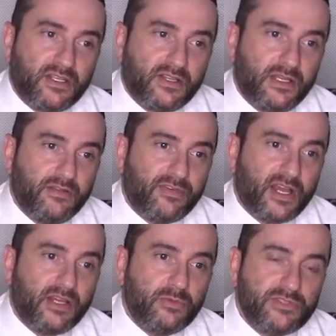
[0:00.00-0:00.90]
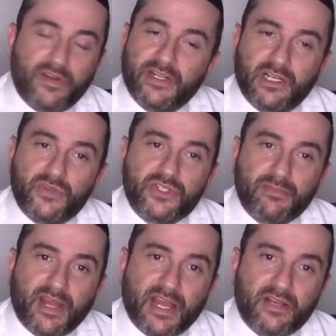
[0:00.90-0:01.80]
The Levaya was very close to
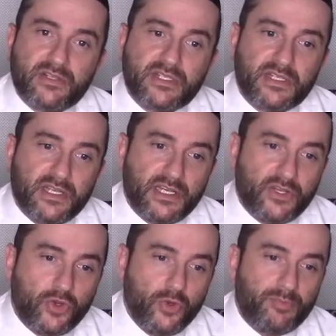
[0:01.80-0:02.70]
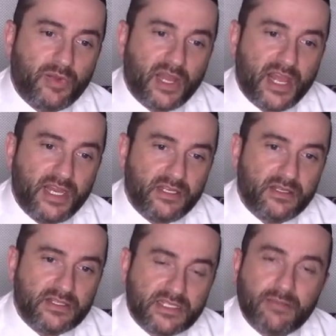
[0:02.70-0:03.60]
my house in Hoop Lane
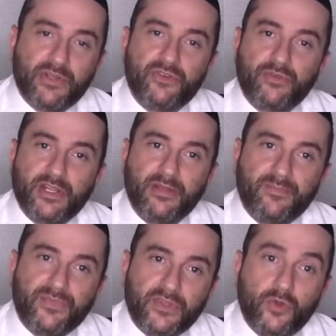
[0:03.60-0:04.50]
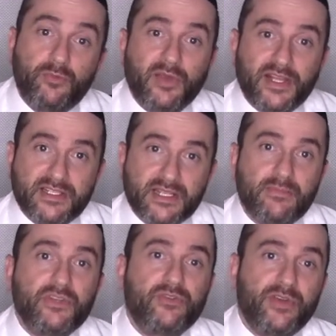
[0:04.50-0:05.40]
Cemetery. Hoop Lane
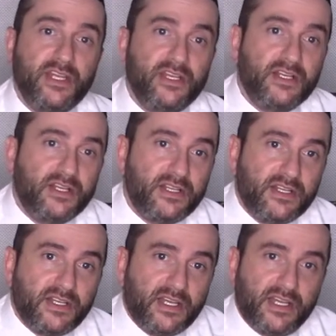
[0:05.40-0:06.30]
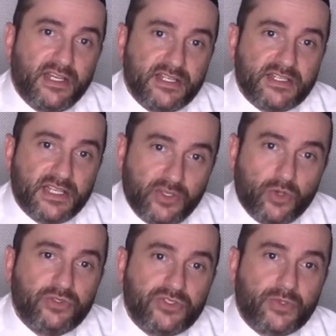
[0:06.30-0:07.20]
Cemetery is in
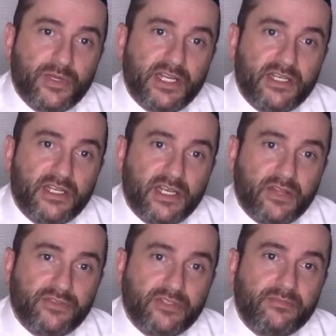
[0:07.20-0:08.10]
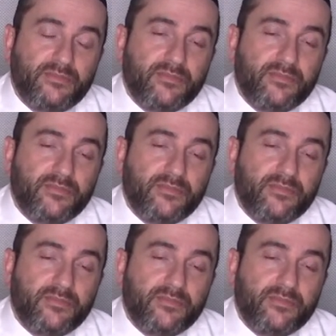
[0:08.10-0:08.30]
Golders Green in London,